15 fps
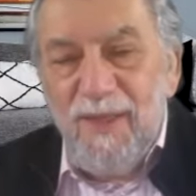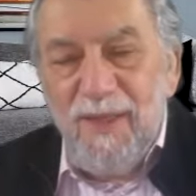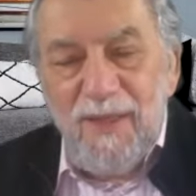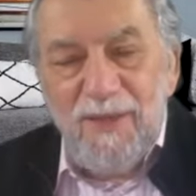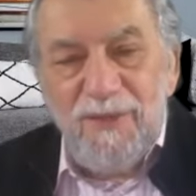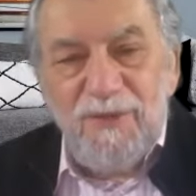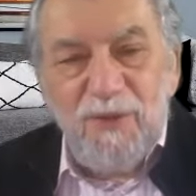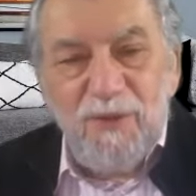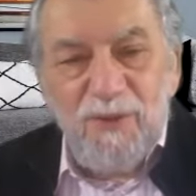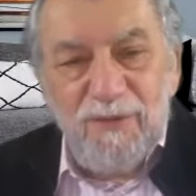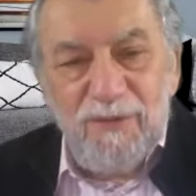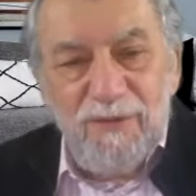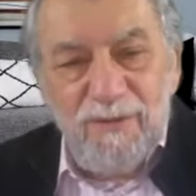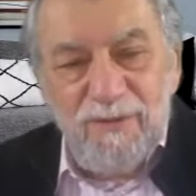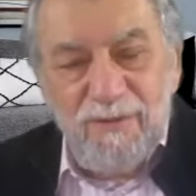a
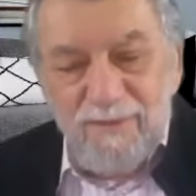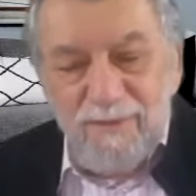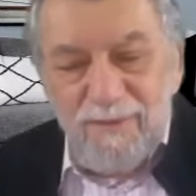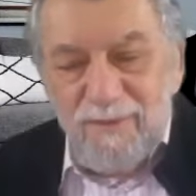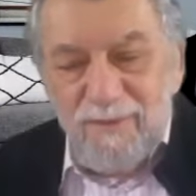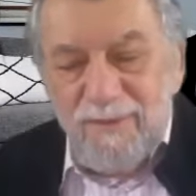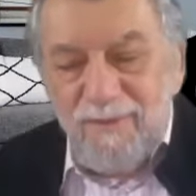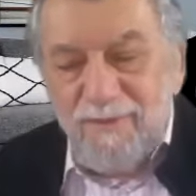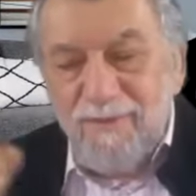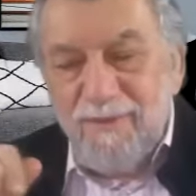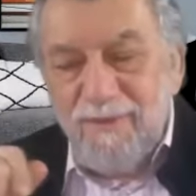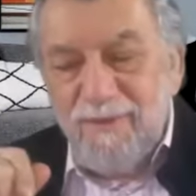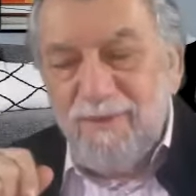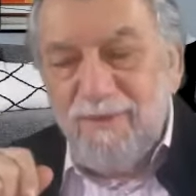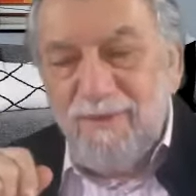certain
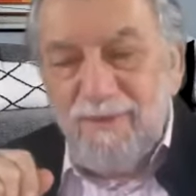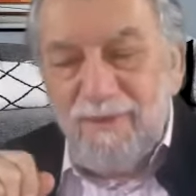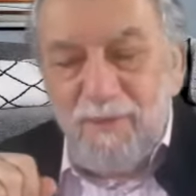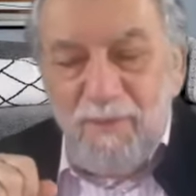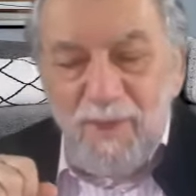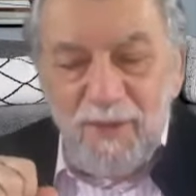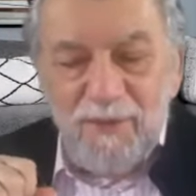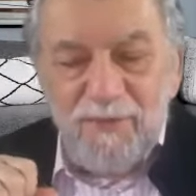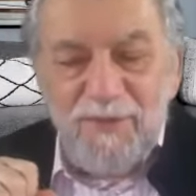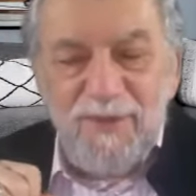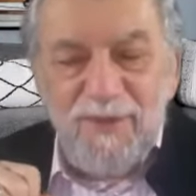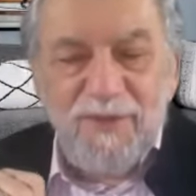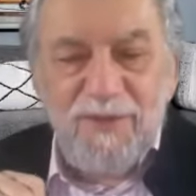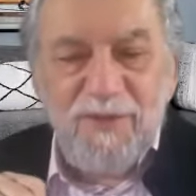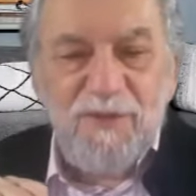amount of
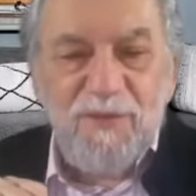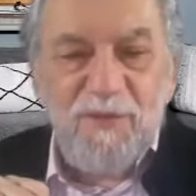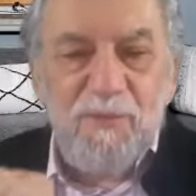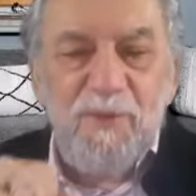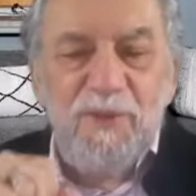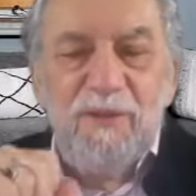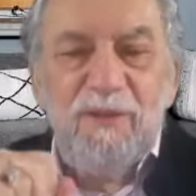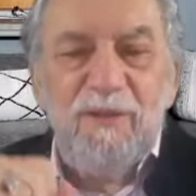distance from here.